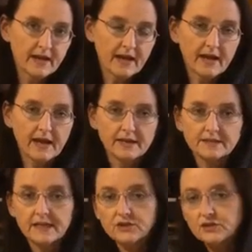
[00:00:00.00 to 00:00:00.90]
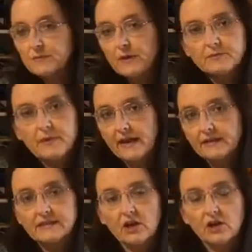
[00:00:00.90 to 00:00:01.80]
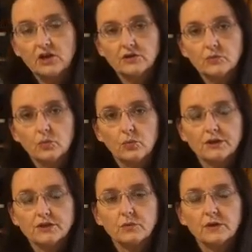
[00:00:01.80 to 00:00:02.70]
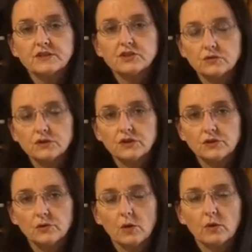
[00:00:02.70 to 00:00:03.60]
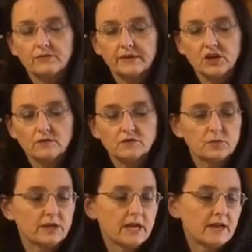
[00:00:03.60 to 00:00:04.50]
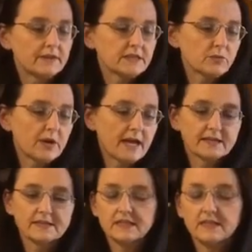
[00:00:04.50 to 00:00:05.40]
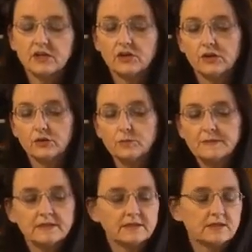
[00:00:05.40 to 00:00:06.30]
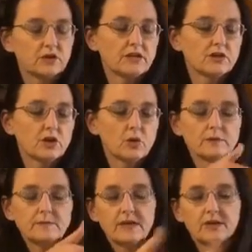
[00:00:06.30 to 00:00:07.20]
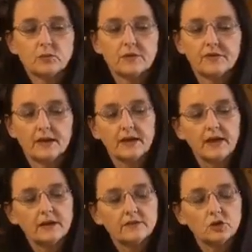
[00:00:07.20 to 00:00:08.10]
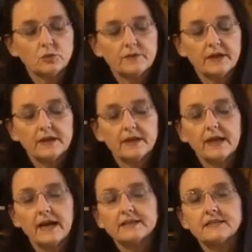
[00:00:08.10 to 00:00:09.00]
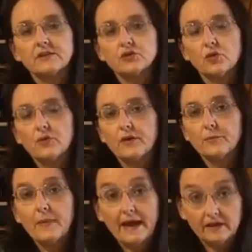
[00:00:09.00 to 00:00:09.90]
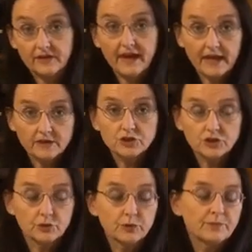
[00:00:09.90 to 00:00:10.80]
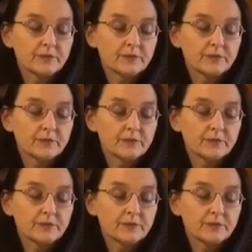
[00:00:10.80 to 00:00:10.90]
and it just depends on what suits you and what feels comfortable. This one has the ear loops. Certainly you can always make it with the loop, the elastic to go around the back of the head too.